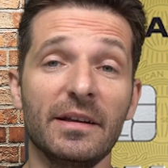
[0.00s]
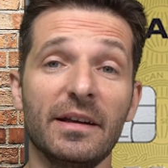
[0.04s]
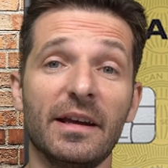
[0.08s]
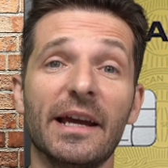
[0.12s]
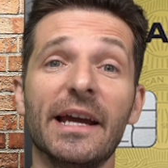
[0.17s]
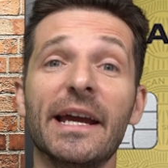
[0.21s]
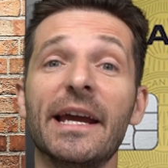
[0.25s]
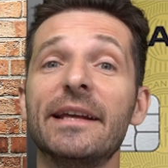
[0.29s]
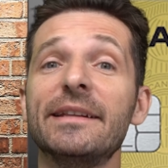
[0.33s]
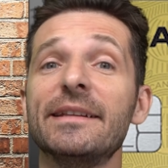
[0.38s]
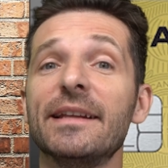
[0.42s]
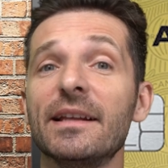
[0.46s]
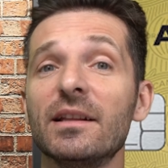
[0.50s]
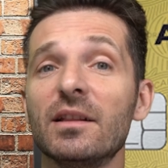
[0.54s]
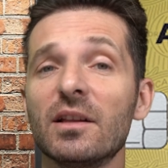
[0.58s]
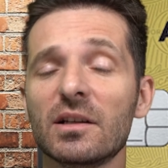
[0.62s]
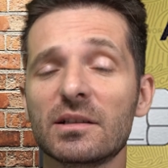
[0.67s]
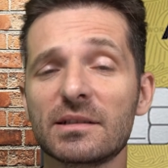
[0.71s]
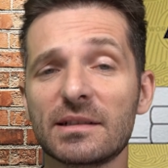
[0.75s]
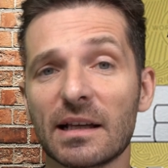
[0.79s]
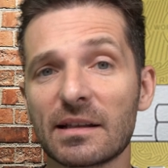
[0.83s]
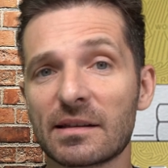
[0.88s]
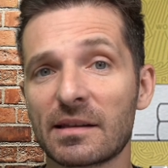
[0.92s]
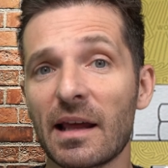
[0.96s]
And it
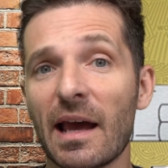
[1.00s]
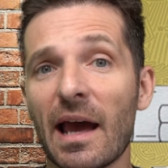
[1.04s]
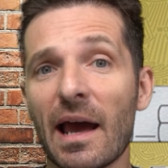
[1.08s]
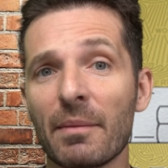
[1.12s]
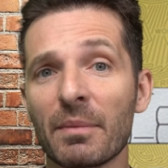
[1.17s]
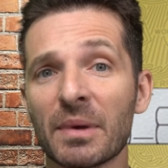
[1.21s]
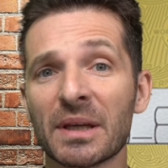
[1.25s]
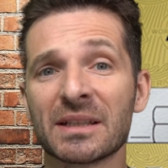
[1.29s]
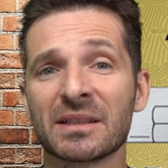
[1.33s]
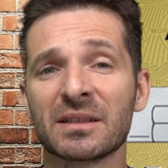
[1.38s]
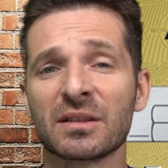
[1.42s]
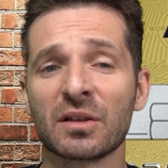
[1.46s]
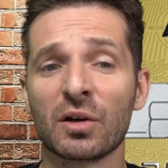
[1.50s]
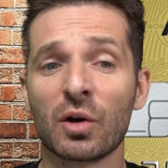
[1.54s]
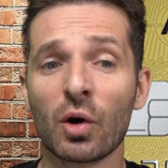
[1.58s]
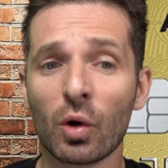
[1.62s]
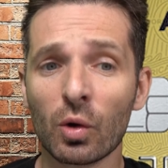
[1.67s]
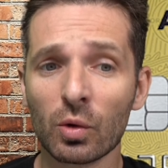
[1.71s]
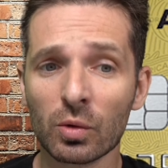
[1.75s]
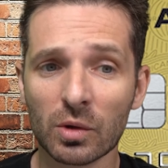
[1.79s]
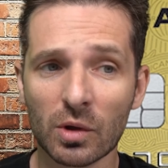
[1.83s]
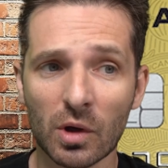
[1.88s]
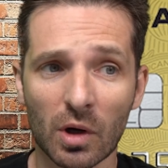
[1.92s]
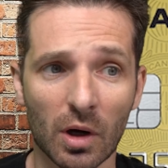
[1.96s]
looks like the Amex
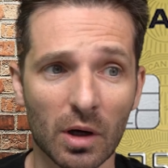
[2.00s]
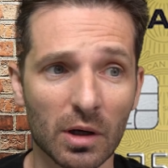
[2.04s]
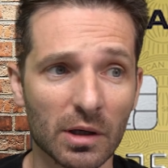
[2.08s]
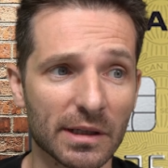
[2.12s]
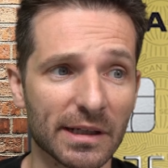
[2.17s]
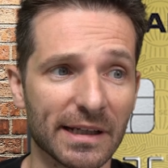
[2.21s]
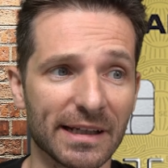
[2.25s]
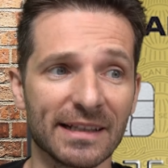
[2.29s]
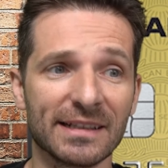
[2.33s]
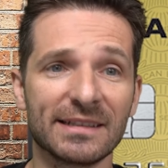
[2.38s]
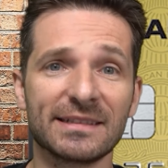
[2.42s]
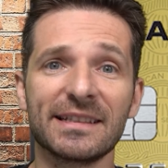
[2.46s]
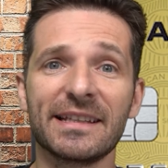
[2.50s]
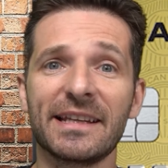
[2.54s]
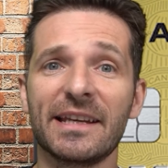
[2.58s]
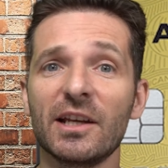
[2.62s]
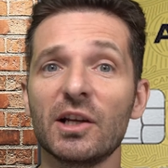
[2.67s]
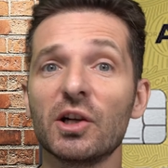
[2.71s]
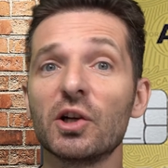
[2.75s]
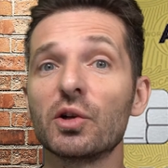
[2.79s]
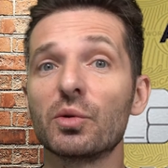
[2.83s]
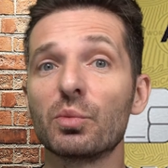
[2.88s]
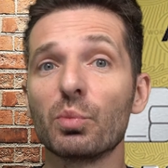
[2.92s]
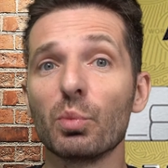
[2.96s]
Gold card is
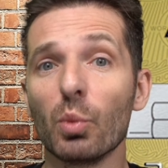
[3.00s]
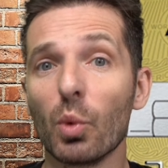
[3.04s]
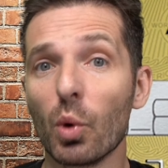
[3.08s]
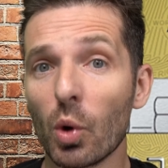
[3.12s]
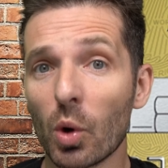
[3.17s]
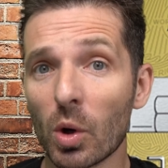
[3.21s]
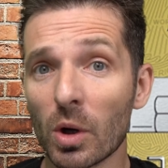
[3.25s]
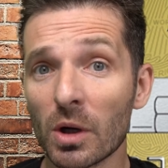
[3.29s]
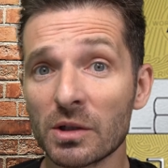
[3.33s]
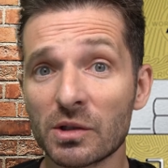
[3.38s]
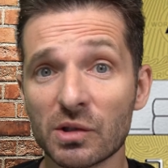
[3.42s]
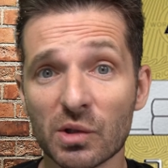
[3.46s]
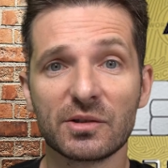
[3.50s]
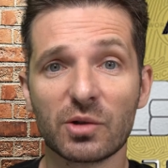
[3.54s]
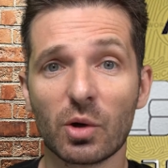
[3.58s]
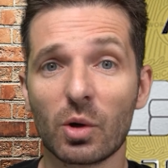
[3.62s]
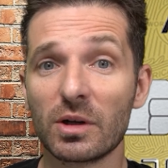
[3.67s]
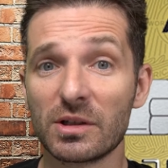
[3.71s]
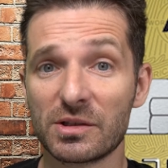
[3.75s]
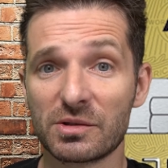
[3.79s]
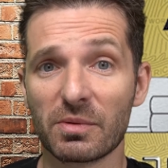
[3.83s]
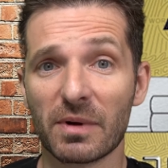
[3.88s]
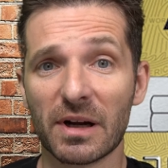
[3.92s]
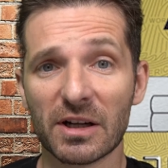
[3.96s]
geared more
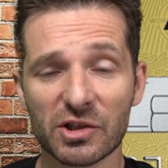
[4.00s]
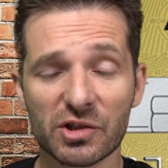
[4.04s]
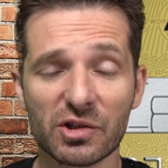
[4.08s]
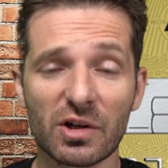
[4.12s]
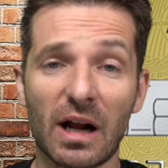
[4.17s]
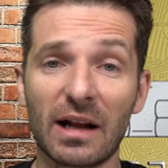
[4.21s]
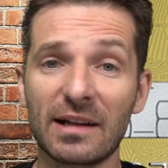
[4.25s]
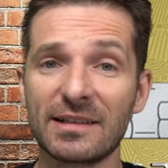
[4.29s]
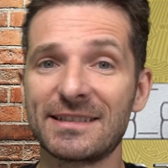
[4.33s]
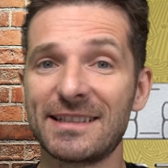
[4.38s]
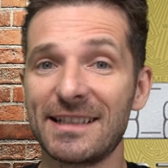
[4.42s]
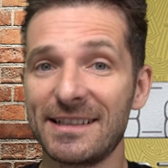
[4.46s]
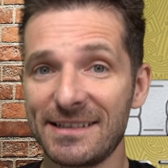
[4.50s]
towards restaurants